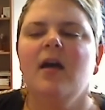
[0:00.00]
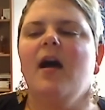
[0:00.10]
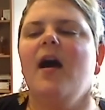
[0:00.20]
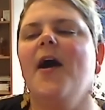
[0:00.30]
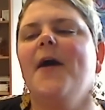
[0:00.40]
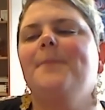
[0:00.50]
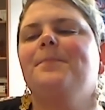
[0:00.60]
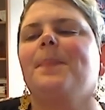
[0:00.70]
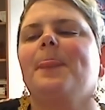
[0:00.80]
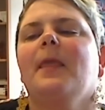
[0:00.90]

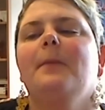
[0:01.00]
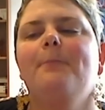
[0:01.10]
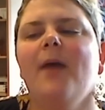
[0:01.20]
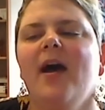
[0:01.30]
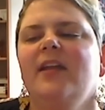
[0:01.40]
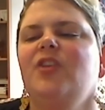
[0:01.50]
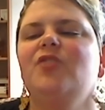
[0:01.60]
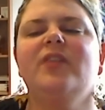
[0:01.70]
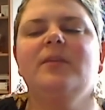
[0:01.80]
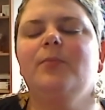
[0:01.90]
But you
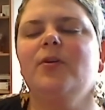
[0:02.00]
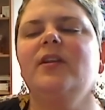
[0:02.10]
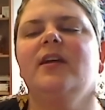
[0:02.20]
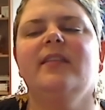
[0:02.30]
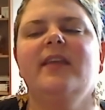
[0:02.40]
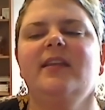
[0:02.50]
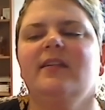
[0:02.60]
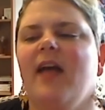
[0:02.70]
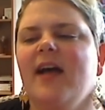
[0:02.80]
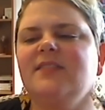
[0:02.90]
can put a latent
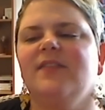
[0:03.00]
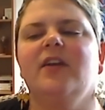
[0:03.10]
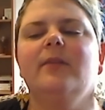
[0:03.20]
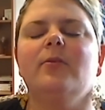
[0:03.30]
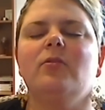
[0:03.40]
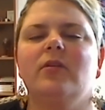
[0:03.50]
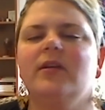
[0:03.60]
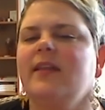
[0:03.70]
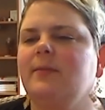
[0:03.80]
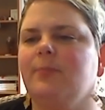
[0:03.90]
class variable or a
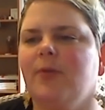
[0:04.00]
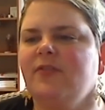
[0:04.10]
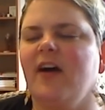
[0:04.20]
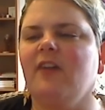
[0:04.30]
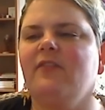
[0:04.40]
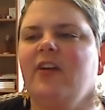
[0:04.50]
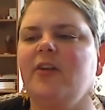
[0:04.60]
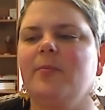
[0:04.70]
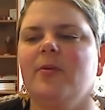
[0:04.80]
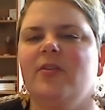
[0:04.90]
latent profile
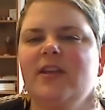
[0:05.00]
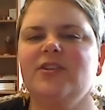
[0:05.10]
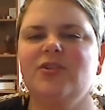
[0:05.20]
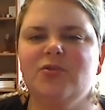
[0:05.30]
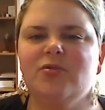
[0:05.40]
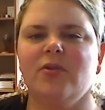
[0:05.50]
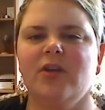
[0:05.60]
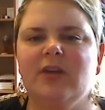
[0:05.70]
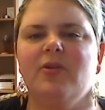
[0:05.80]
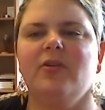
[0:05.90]
variable into quote
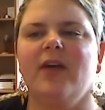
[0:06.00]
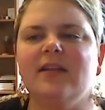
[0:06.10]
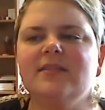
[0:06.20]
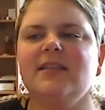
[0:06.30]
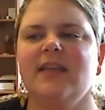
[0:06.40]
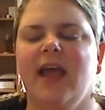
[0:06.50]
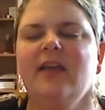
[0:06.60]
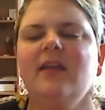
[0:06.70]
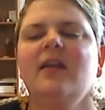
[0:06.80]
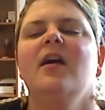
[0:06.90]
unquote
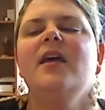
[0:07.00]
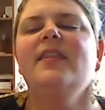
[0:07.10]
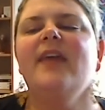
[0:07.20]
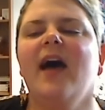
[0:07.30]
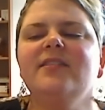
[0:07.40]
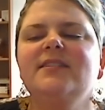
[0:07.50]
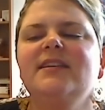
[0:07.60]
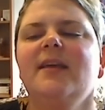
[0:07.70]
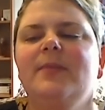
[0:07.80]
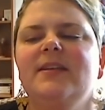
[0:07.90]
LTA. The
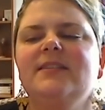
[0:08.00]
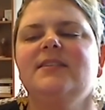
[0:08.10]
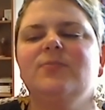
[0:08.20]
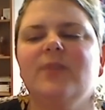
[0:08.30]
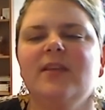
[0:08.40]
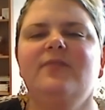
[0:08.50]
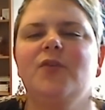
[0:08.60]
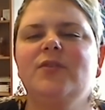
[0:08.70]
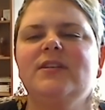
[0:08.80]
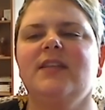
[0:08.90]
LTA piece is really
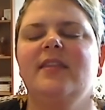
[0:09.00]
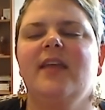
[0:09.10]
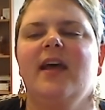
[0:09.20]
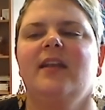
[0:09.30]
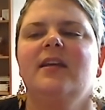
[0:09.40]
focused on that